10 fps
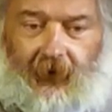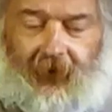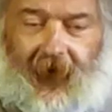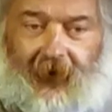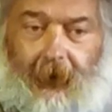
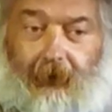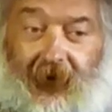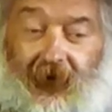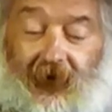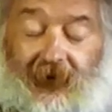then
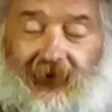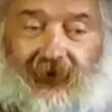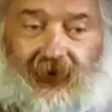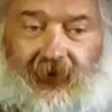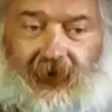
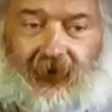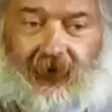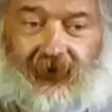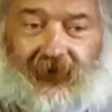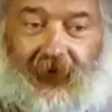because
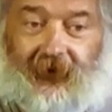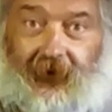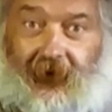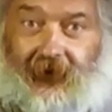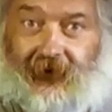the
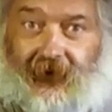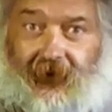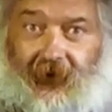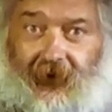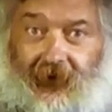standard is,
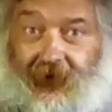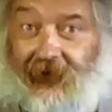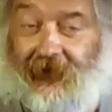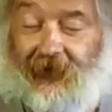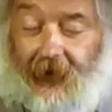the
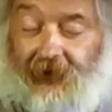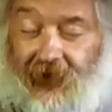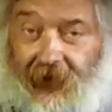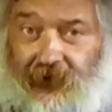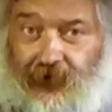test is
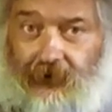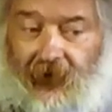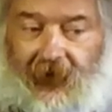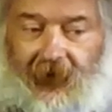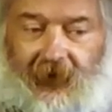
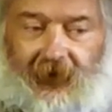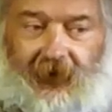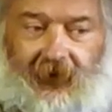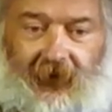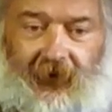evidentiary,
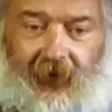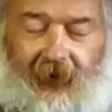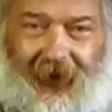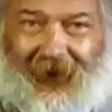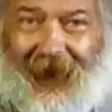
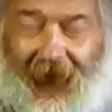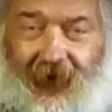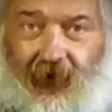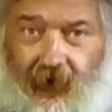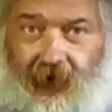then
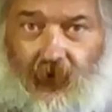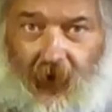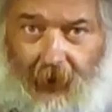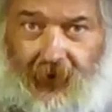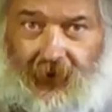any other
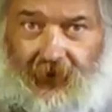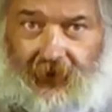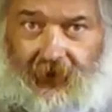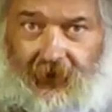weapon